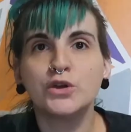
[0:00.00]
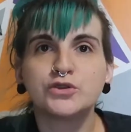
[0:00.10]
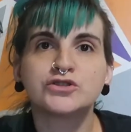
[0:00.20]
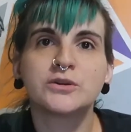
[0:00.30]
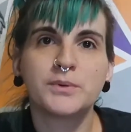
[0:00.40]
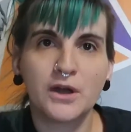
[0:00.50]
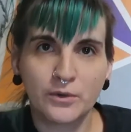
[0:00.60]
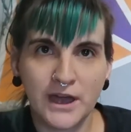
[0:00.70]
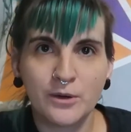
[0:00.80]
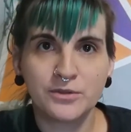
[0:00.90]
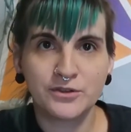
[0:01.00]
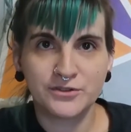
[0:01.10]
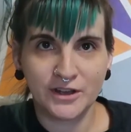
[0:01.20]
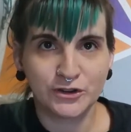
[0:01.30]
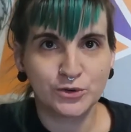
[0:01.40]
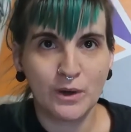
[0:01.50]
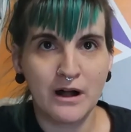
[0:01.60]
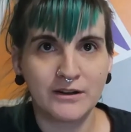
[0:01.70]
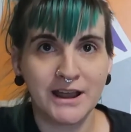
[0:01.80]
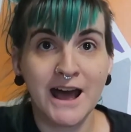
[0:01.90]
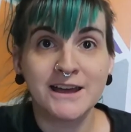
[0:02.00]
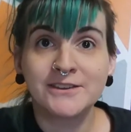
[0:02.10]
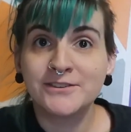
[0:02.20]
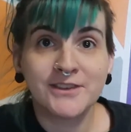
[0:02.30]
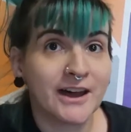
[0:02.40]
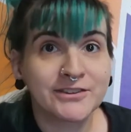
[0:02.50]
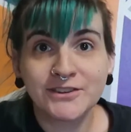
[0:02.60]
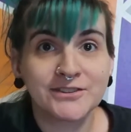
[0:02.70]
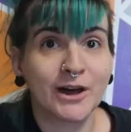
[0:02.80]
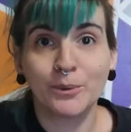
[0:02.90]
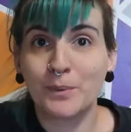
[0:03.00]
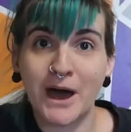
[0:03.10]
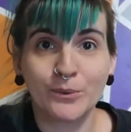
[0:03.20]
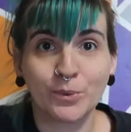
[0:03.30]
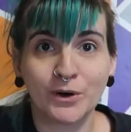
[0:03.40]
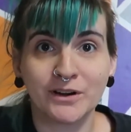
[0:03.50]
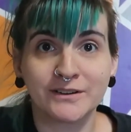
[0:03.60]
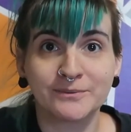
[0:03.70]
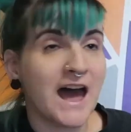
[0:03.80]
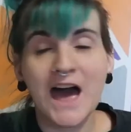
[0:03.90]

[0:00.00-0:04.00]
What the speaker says: You should be okay with your sexuality. Sex is not a bad word.